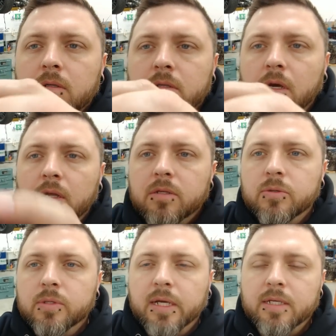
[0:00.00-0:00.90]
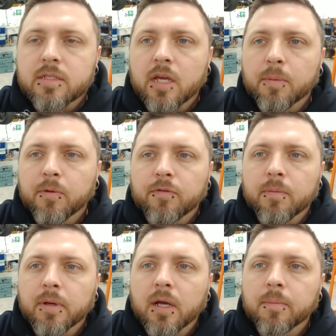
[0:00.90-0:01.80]
so this was like a sample
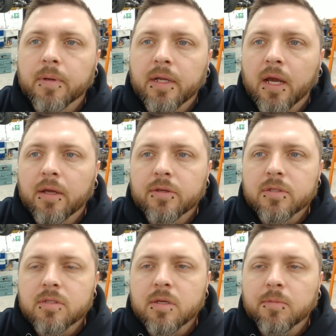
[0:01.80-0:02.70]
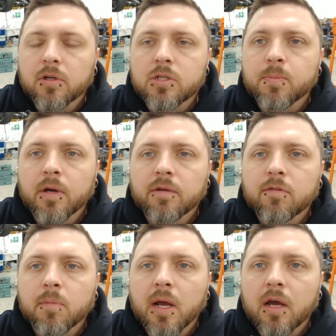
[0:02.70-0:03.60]
from a company. I use a similar spring
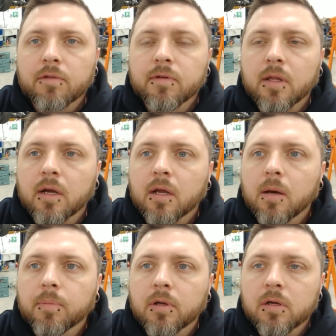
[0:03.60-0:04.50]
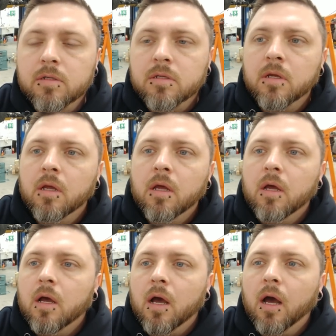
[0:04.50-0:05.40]
for my Alpha Lock couplers.
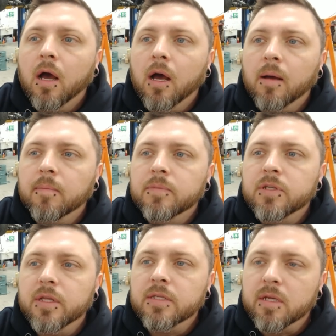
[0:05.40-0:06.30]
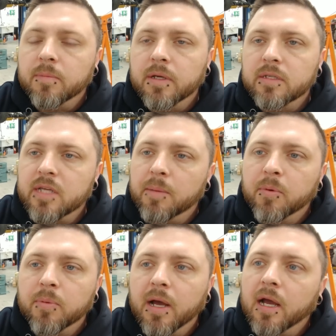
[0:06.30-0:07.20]
Um, so they sent me a
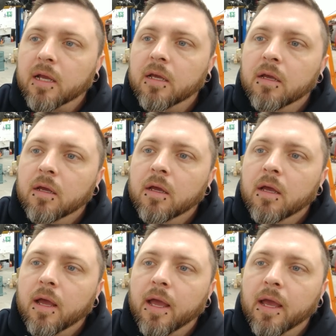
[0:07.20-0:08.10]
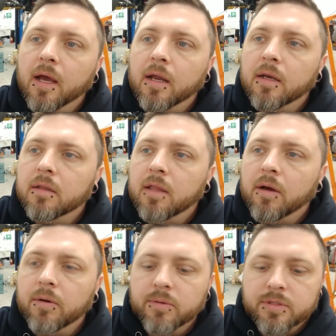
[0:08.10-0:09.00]
sample pack and that
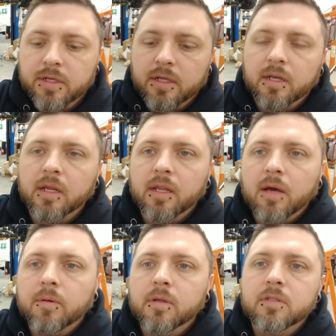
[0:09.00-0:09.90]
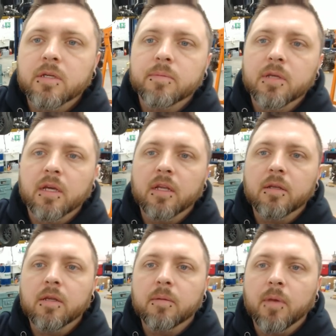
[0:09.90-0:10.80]
one was in it. And that one seems like it,
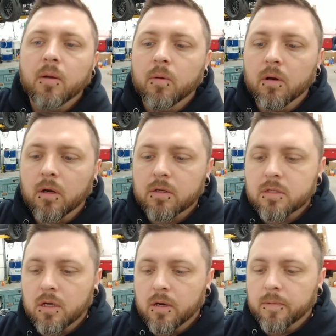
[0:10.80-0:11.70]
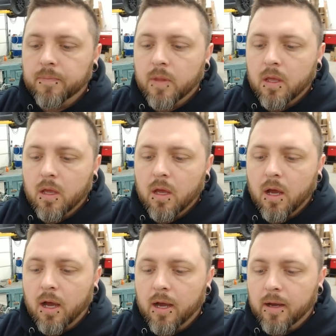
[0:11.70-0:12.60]
it might work. So
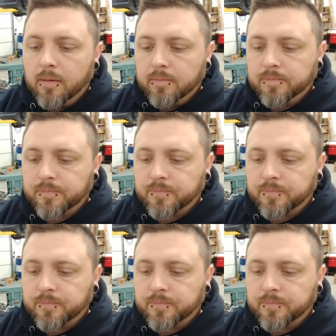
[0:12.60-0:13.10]
um,